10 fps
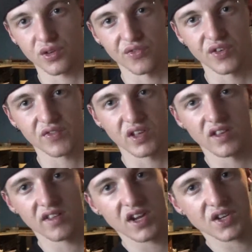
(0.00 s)
of
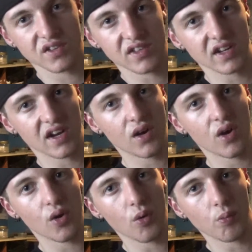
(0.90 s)
50s. As you can see, that
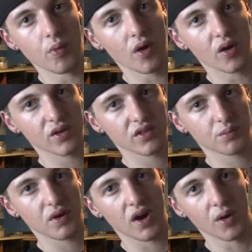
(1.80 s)
whole box
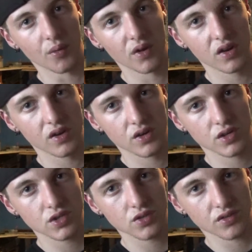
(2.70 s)
pile
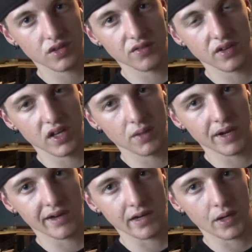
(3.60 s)
just over there in the
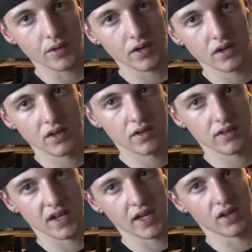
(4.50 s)
background.
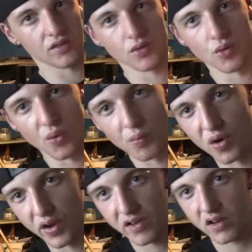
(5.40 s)
That is all
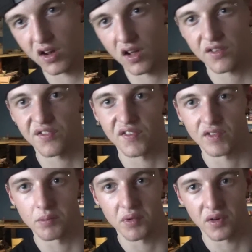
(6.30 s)
my class
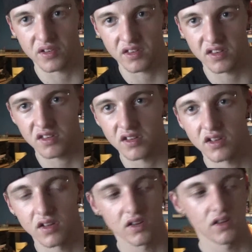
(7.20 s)
50 boxes.
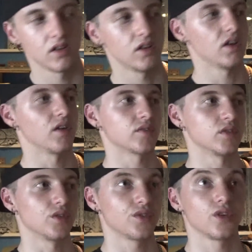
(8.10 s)
I've
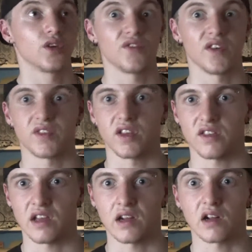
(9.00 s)
got two
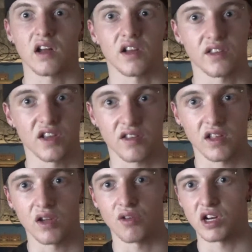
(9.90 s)
50s and a class
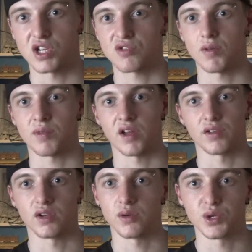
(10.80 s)
60 already stripped down
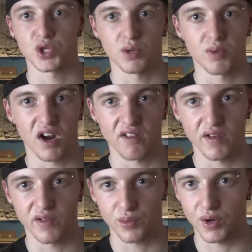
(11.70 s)
to do in
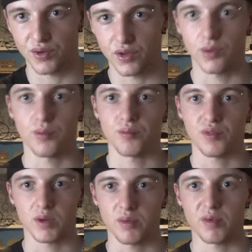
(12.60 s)
GBRF as well, so
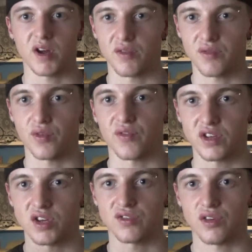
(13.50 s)
be prepared for
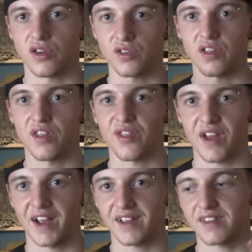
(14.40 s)
videos on
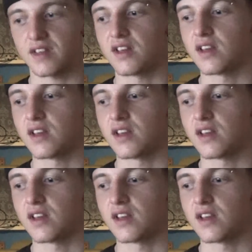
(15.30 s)
that